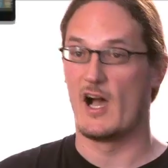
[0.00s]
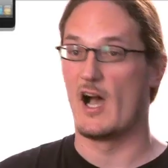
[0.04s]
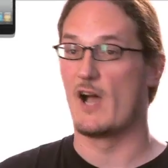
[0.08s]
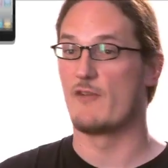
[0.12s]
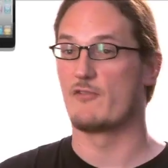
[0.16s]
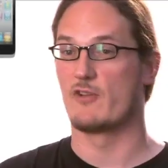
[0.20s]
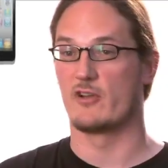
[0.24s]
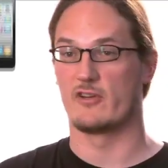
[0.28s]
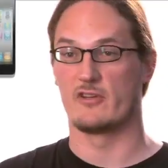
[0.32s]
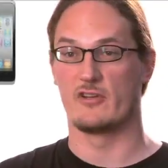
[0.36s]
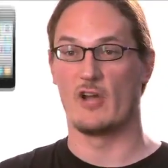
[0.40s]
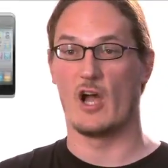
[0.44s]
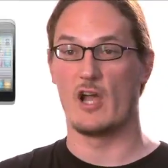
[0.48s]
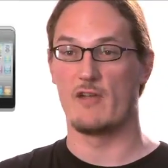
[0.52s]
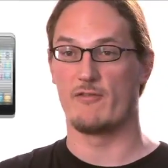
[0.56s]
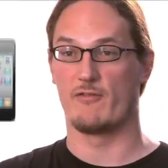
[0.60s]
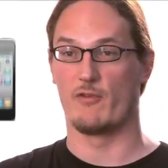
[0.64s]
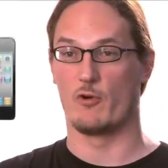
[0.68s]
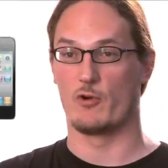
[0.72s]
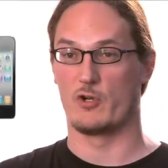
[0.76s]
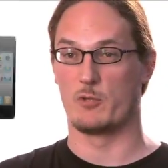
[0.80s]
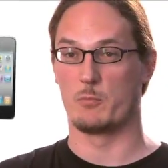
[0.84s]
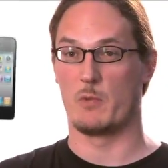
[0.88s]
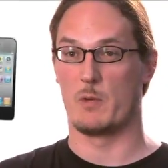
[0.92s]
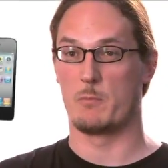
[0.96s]
I've got an
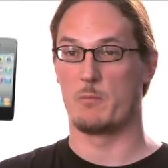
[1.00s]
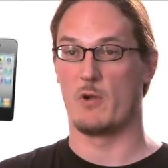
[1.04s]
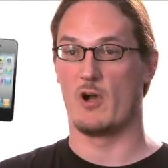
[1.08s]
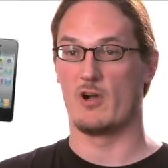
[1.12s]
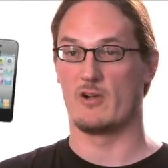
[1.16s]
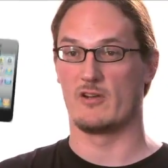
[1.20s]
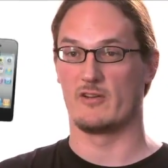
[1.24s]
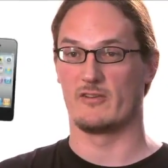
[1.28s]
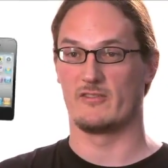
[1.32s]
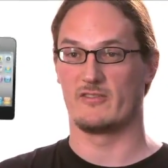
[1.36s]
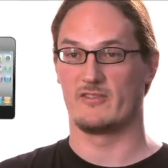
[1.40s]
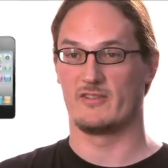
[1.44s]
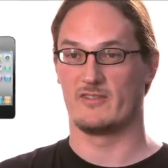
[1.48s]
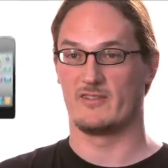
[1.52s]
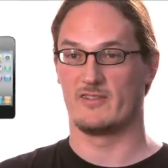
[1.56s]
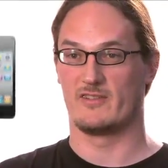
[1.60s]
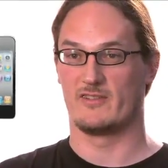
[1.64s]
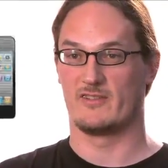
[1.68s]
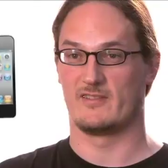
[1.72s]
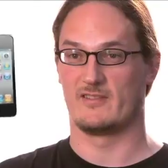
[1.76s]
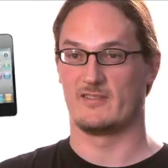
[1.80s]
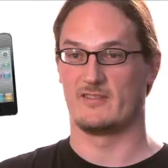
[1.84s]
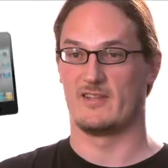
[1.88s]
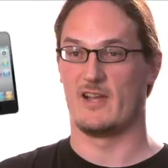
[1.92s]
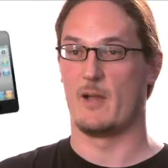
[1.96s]
iPhone in my pocket.
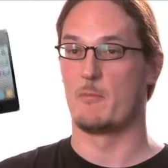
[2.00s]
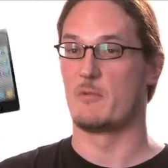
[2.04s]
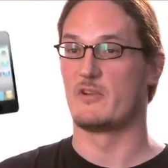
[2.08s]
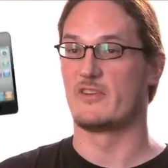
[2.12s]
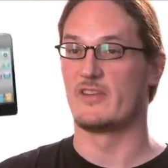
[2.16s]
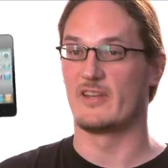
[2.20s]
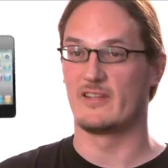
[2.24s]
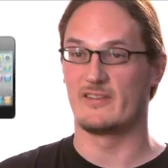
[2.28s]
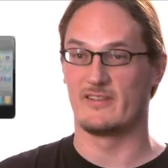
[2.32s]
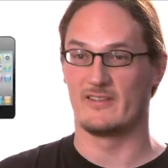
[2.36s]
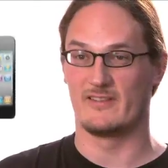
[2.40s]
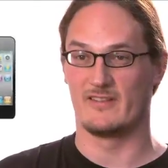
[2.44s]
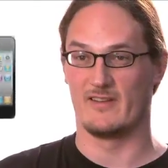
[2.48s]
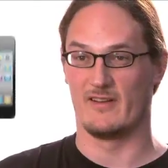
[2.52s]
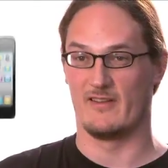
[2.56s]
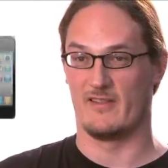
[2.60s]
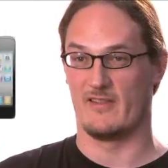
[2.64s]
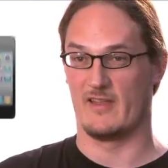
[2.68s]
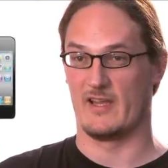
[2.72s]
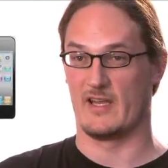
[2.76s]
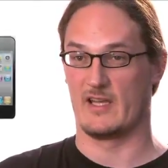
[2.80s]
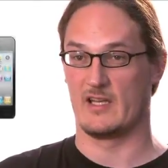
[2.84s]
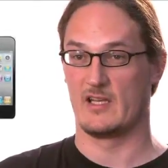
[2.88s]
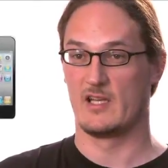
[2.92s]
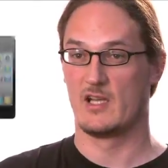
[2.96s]
I'm addicted to the
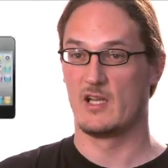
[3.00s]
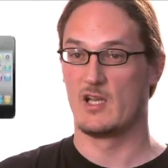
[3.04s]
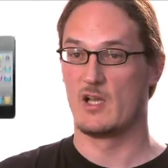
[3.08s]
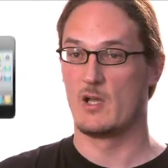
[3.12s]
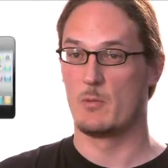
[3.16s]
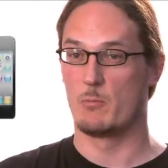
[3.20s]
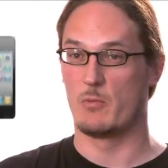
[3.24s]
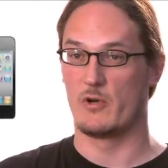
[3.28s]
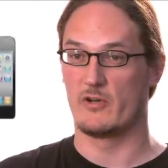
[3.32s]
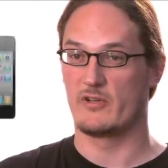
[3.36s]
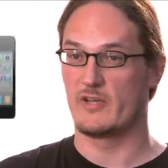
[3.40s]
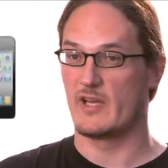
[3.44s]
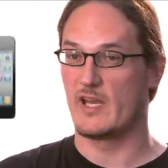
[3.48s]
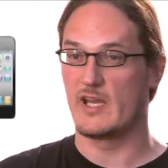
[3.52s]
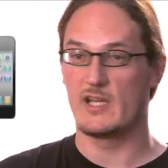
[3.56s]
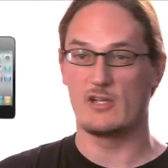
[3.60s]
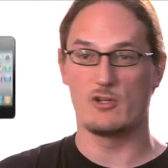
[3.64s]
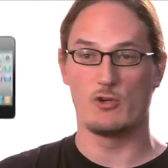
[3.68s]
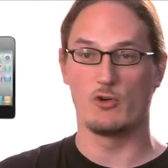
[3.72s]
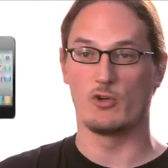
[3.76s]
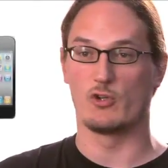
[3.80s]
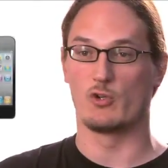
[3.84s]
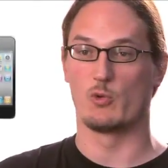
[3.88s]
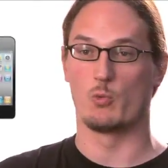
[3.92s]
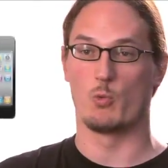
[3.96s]
thing. But it
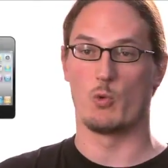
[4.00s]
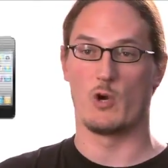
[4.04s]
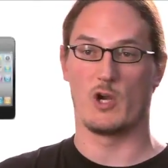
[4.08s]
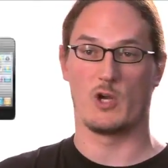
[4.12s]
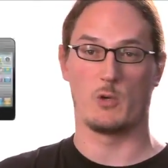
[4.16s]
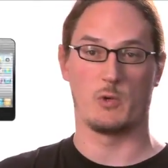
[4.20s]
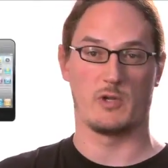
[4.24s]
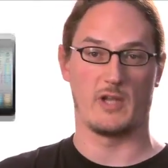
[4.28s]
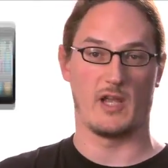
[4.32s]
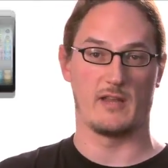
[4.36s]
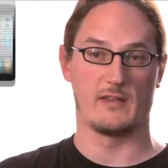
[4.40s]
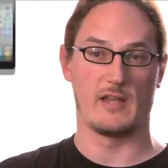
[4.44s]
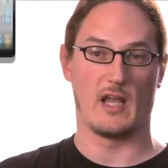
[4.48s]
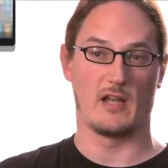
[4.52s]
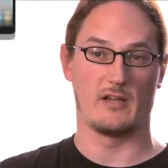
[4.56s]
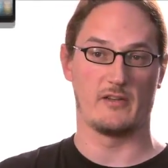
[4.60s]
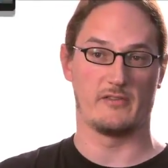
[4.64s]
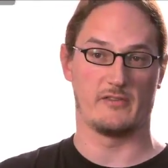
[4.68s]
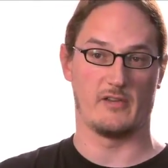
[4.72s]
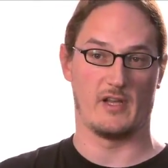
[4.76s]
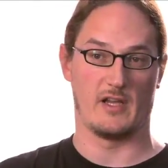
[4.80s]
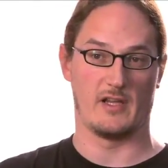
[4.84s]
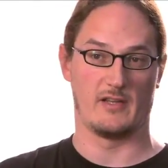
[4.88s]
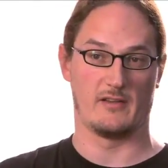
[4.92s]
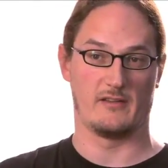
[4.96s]
couldn't work without
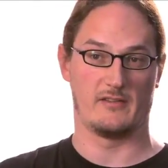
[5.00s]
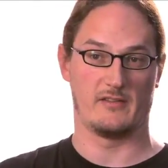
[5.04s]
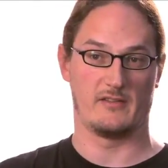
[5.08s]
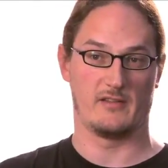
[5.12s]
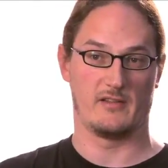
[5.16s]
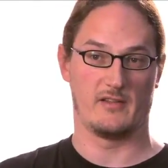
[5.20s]
nanoscience.